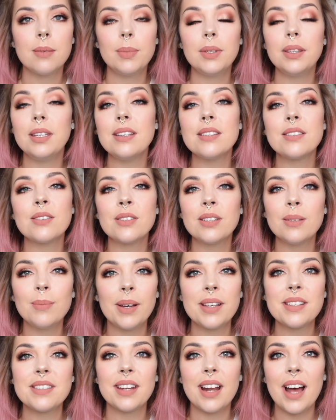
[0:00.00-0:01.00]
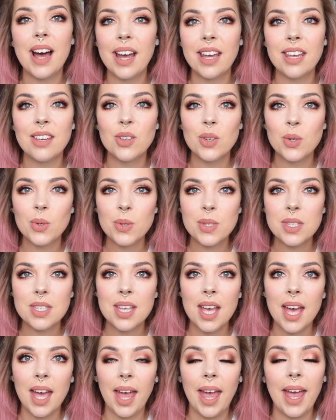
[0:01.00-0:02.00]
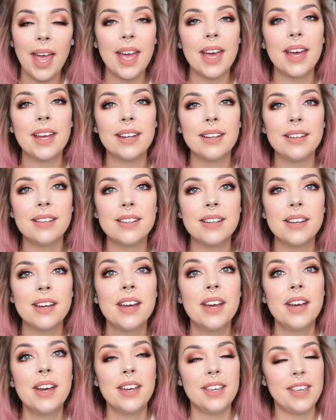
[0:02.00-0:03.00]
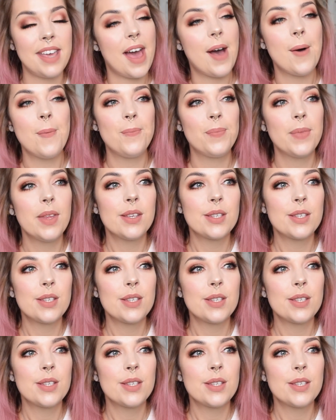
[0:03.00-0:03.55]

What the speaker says: But these are the buns that I use, and yeah.